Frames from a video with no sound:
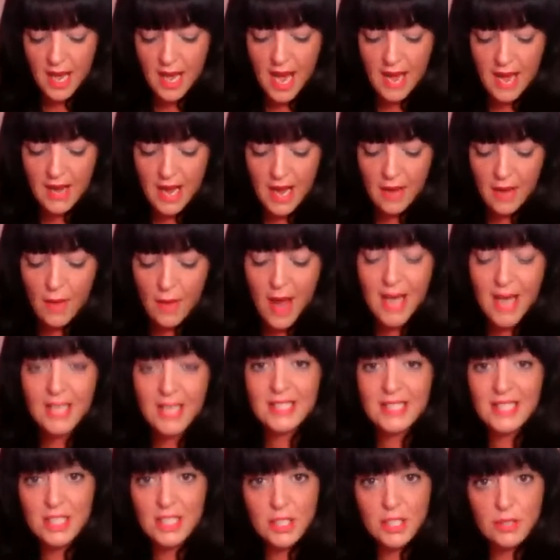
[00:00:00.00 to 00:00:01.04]
Now I
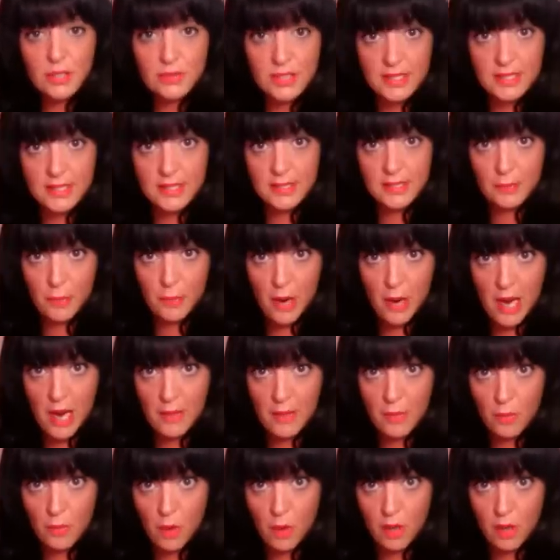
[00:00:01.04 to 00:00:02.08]
did use this as a
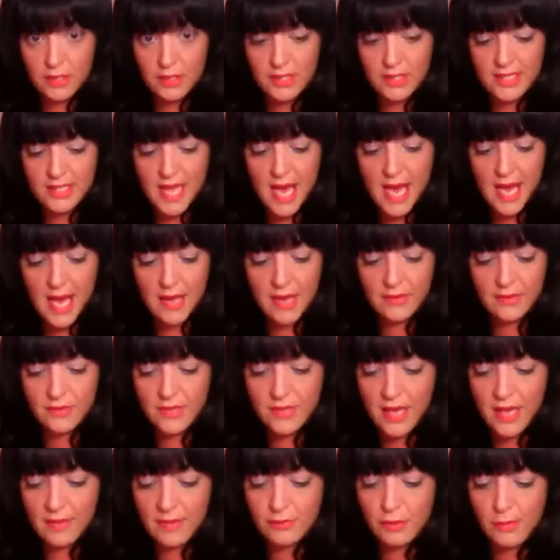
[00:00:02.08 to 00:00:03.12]
primer once, and
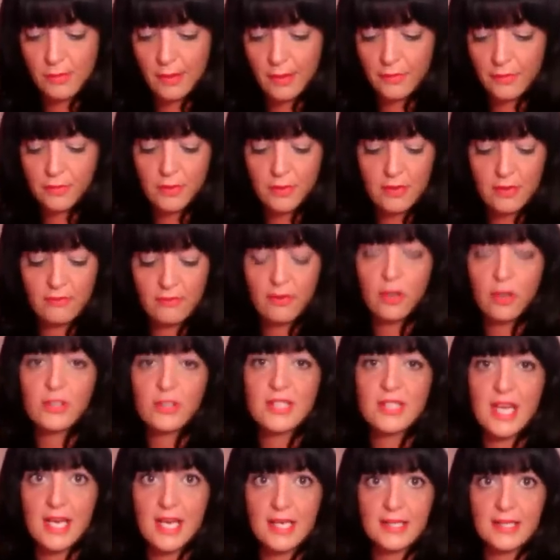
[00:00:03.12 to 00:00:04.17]
after about 3 or 4
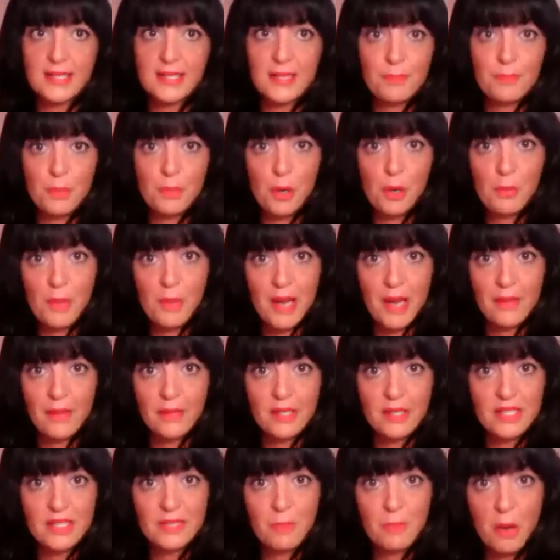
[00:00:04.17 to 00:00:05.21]
days it broke me out
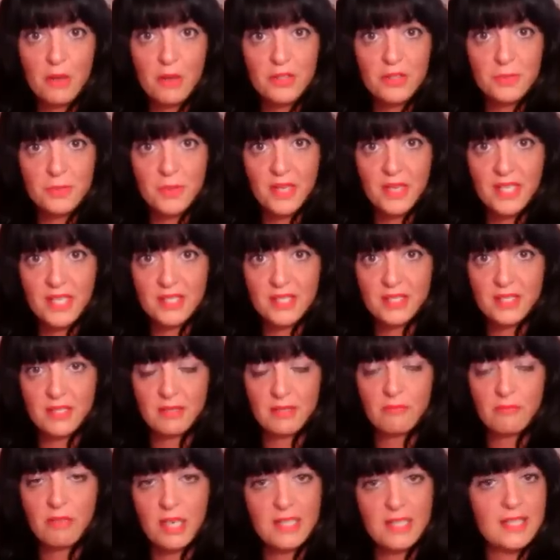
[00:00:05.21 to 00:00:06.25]
in spots, but that's because
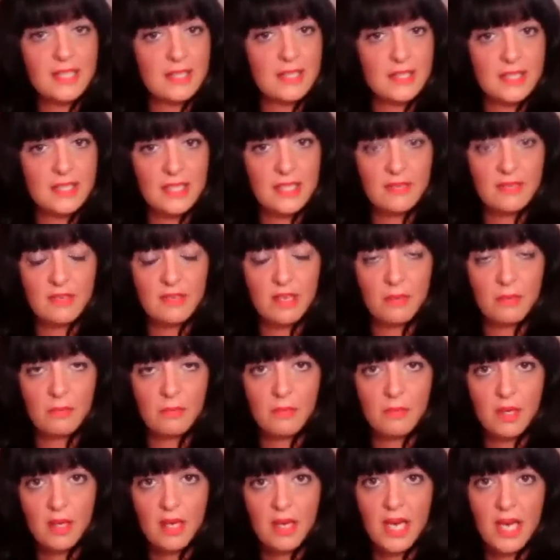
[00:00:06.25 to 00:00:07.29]
I'm really sensitive
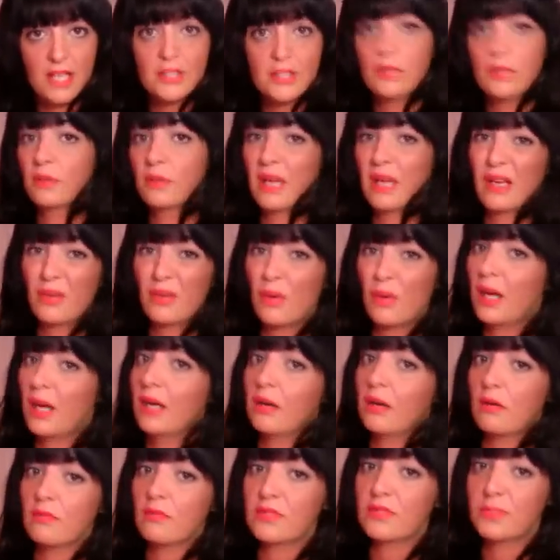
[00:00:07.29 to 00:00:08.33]
and I do get quite a
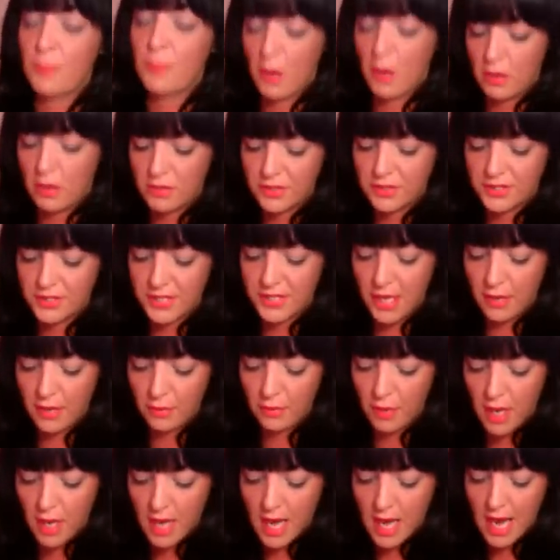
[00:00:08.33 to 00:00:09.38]
lot of spots,
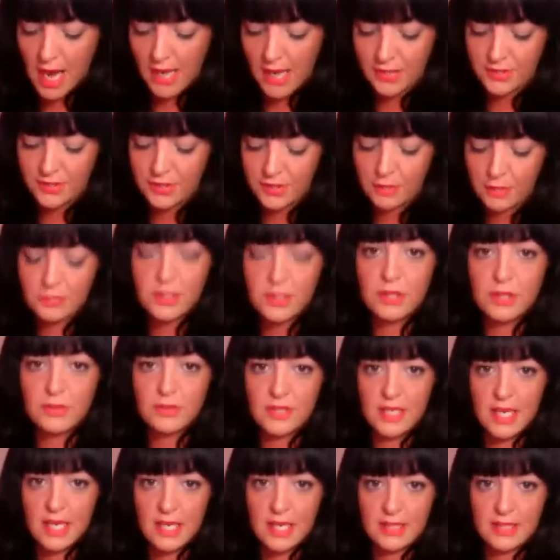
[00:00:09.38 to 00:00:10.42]
so I stopped
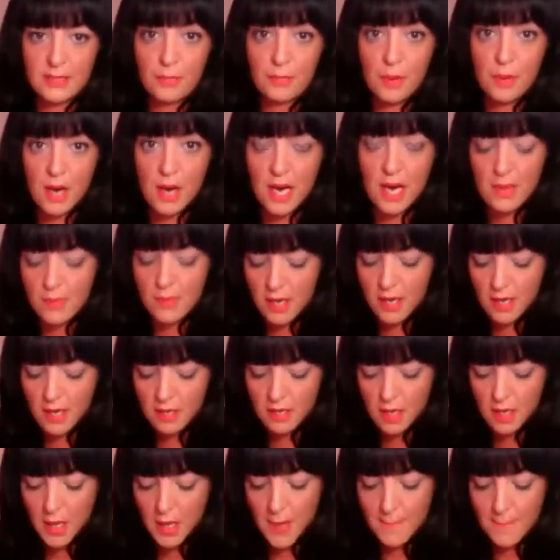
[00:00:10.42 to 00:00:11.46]
using it as a primer,
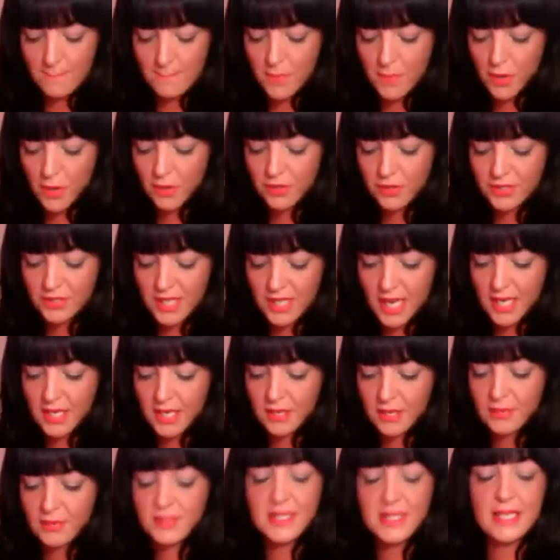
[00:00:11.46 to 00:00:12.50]
but I
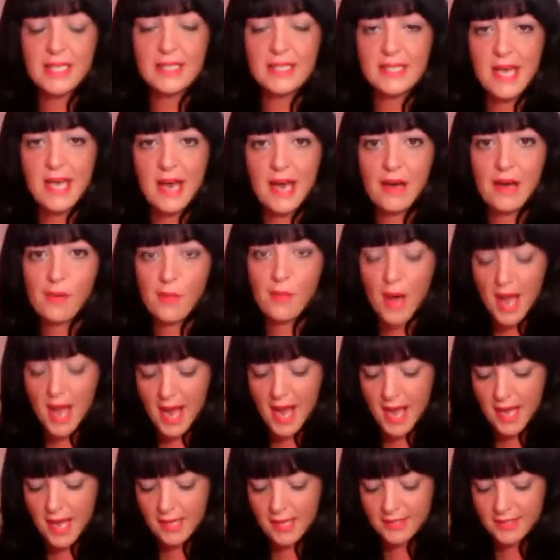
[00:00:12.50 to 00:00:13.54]
use it now
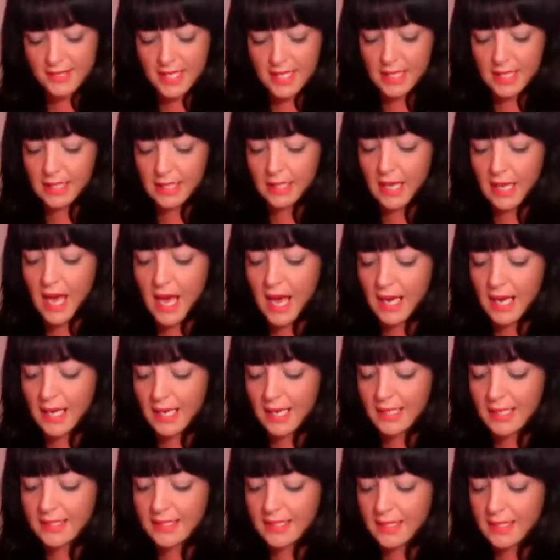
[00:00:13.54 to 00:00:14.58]
as a little
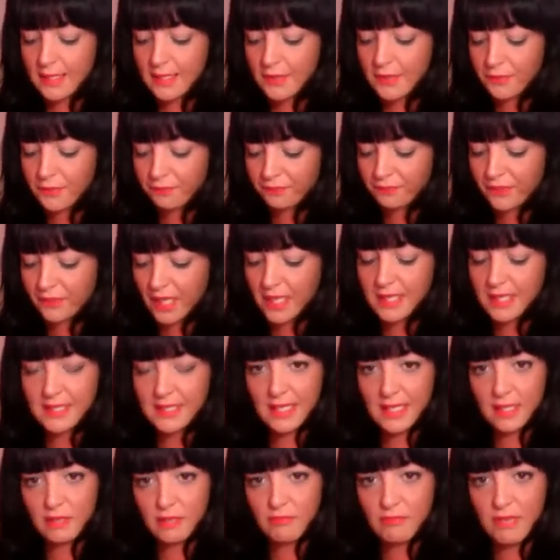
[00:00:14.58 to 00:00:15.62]
highlighter, and it's
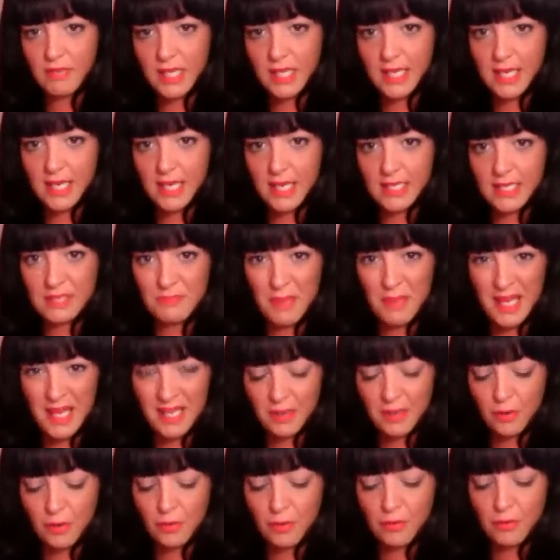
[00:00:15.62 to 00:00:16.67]
like a really nice
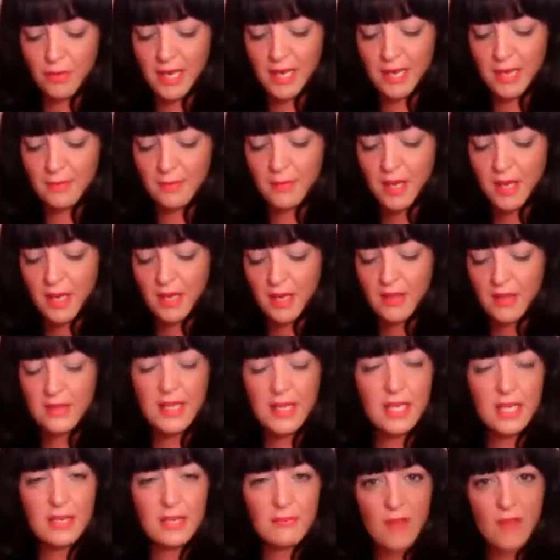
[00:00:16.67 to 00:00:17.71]
pink cream.
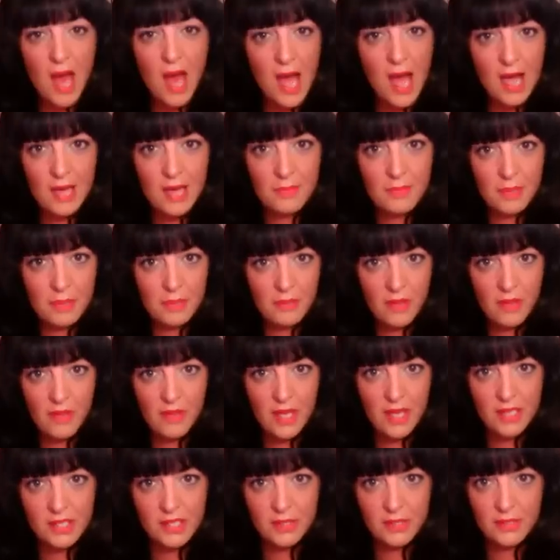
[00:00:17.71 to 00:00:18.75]
Think of the High Beam that
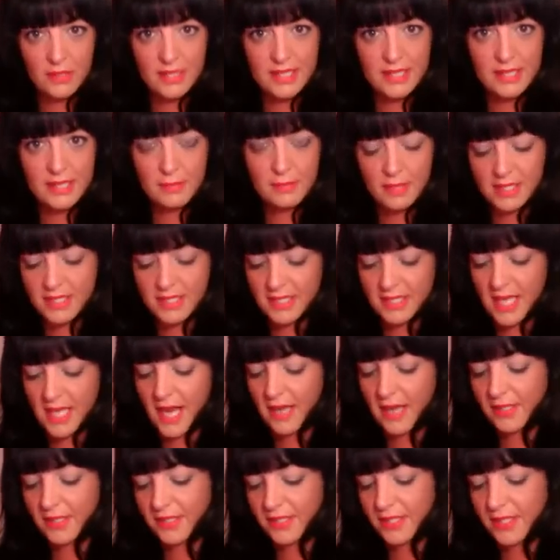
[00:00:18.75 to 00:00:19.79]
they do, it's similar to
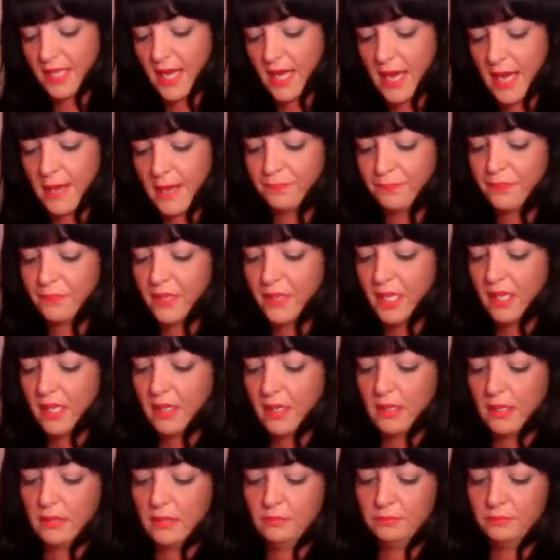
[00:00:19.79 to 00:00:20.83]
that.
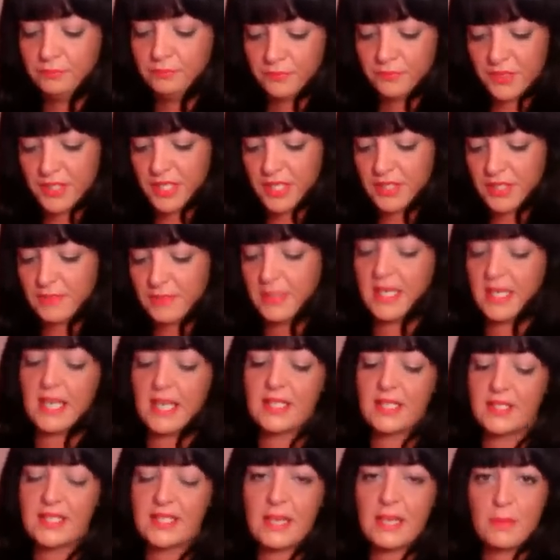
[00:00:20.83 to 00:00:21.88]
Excuse me, and I
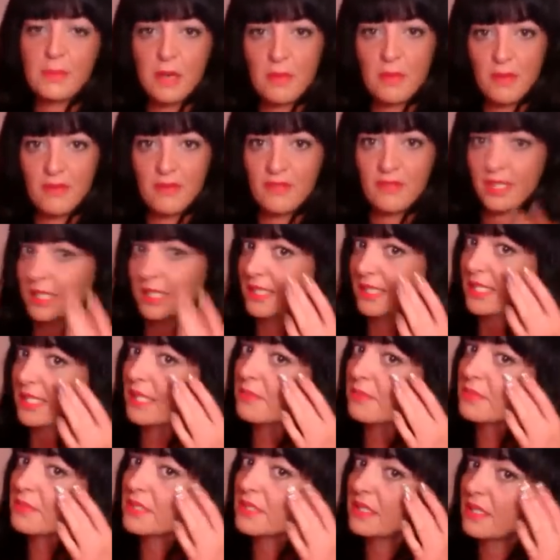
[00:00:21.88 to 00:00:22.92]
just dab it on my
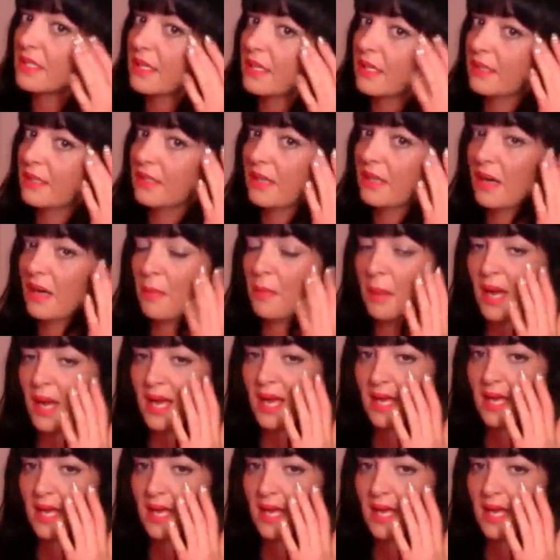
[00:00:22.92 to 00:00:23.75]
fingertips and apply